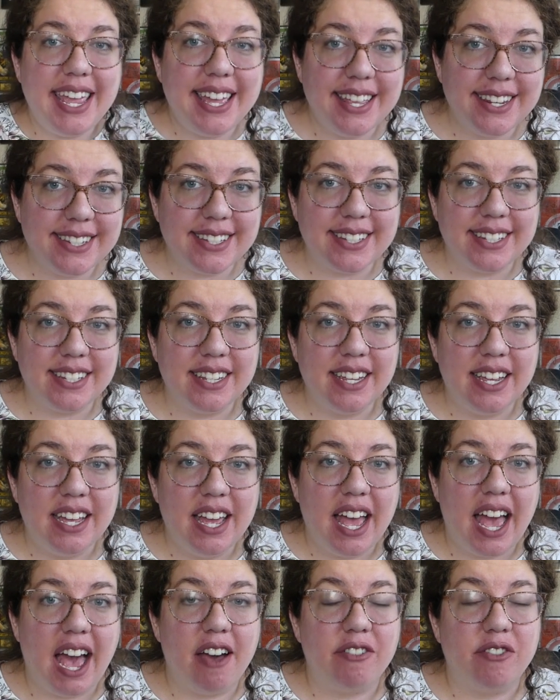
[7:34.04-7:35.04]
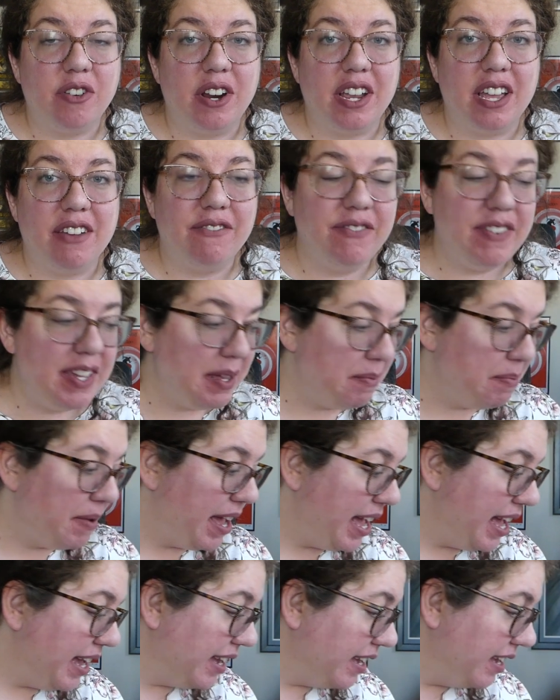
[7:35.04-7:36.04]
it, after I get
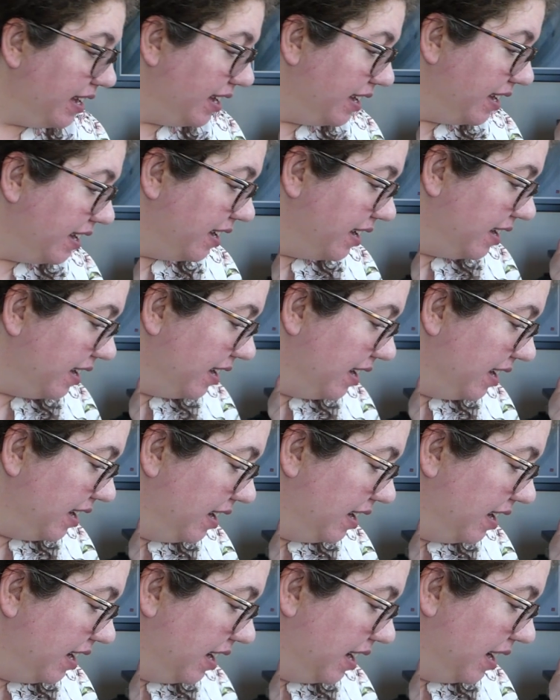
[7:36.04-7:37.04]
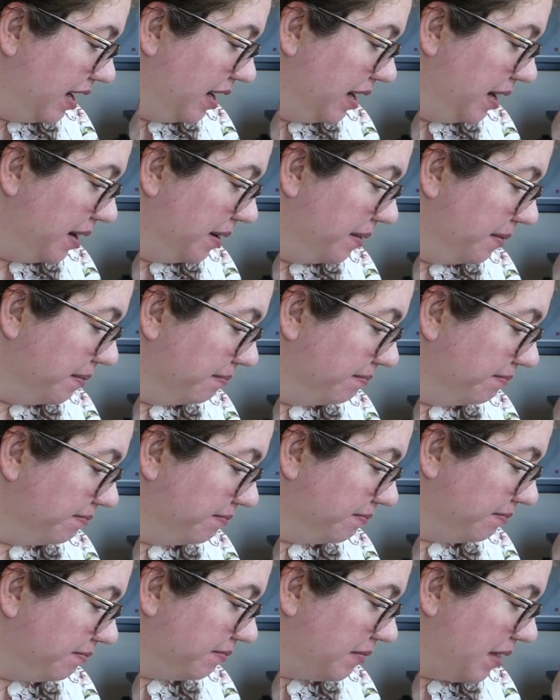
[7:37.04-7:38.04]
feedback. Um,
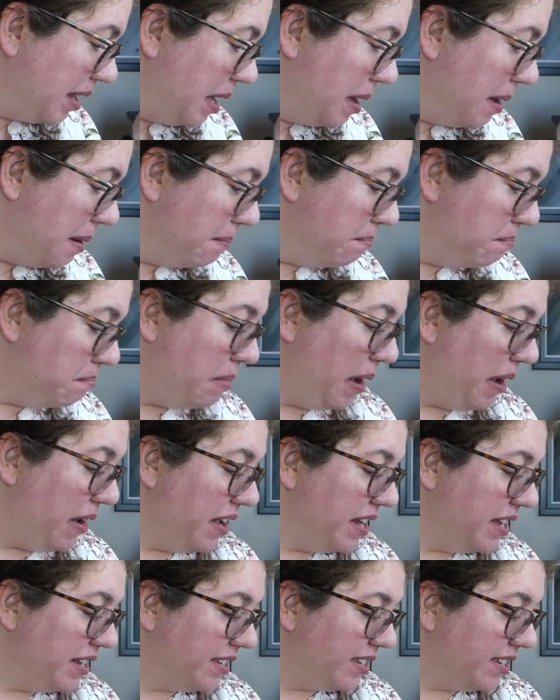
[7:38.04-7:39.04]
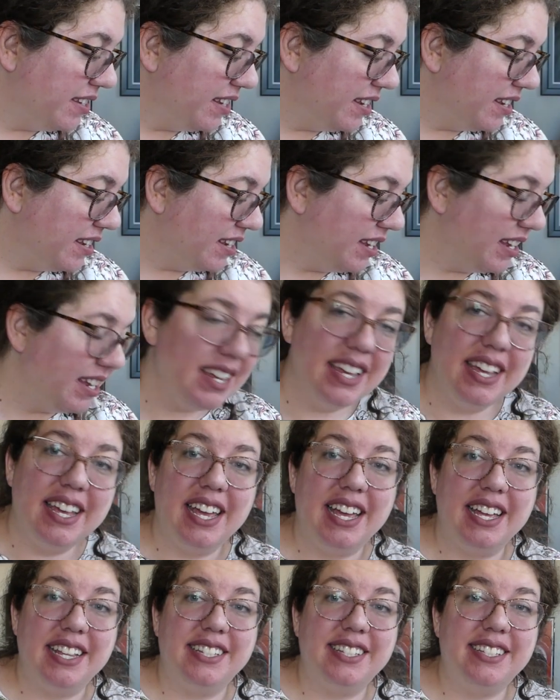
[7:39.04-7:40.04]
Barrett
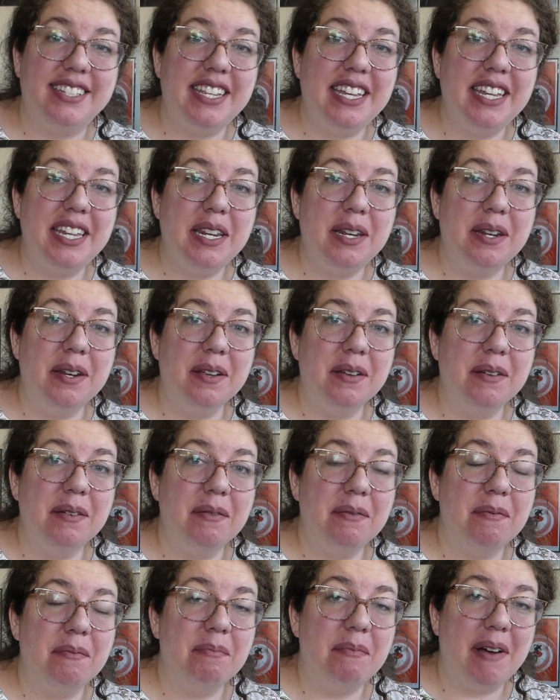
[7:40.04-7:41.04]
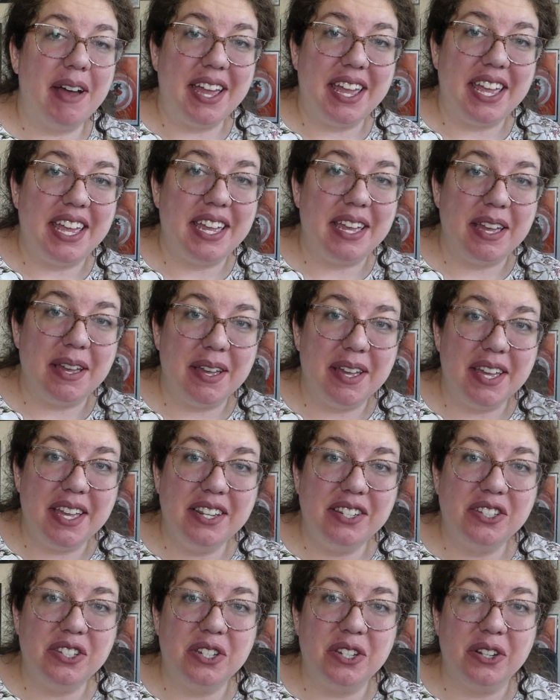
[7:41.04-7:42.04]
has seen my
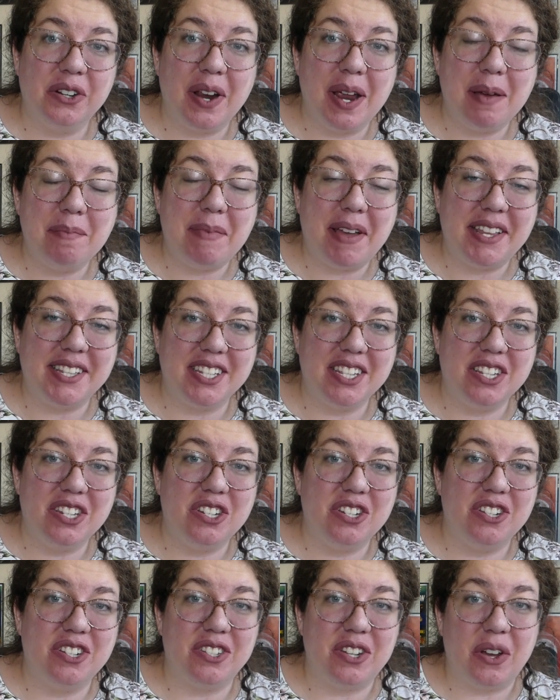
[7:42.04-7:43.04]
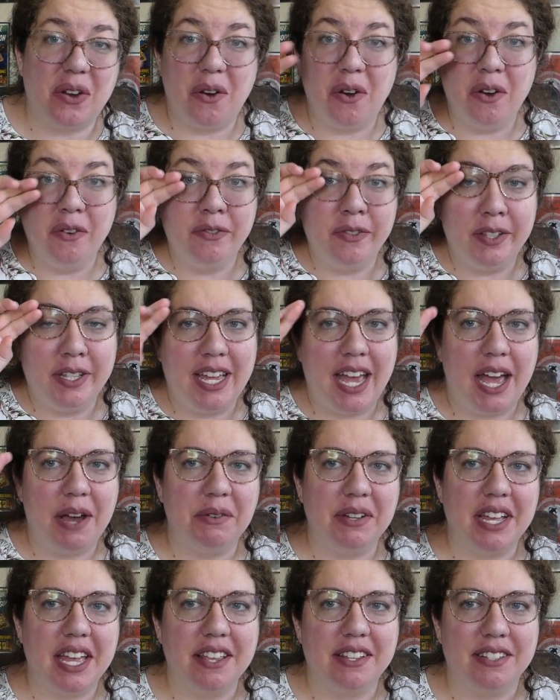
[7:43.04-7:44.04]
Instagram message, so hopefully I
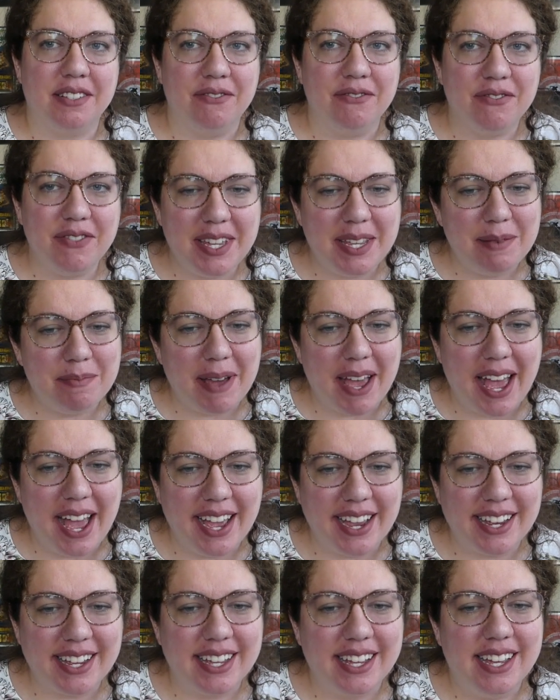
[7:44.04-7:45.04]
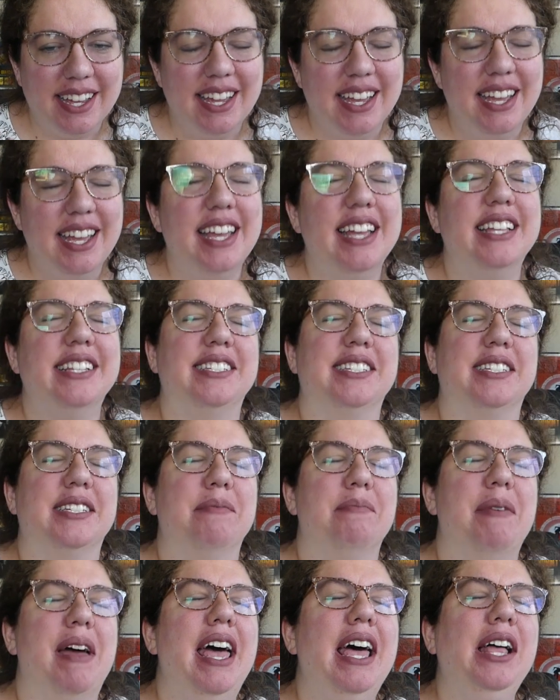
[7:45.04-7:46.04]
will get some feedback and
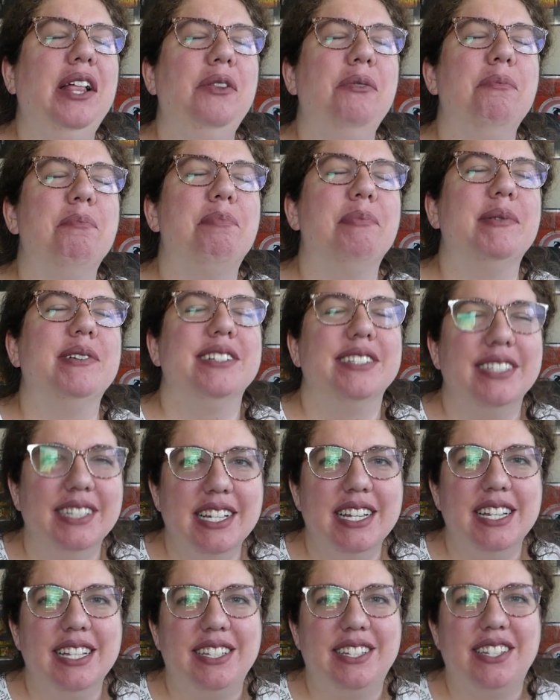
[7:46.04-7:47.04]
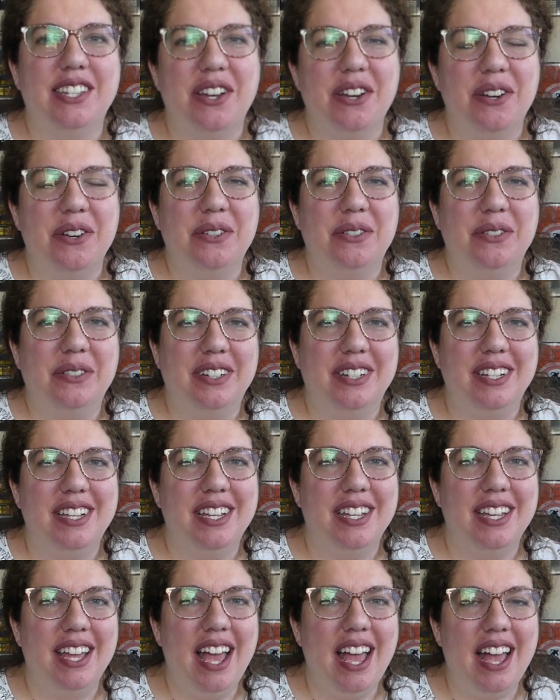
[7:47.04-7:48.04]
some help. So
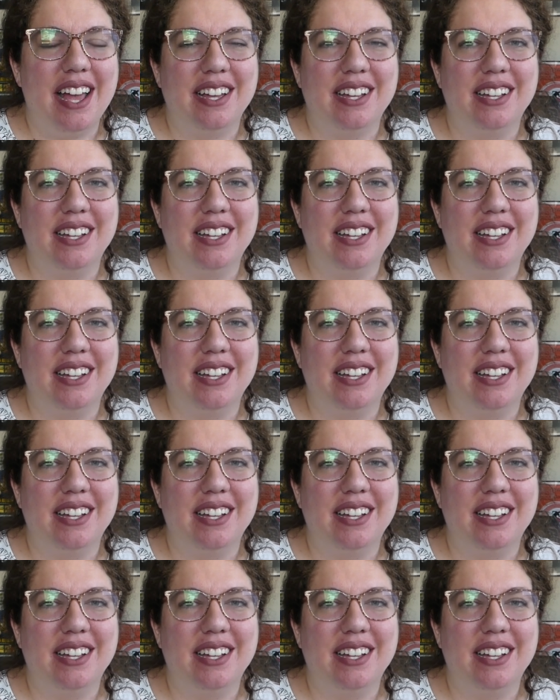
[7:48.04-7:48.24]
yeah,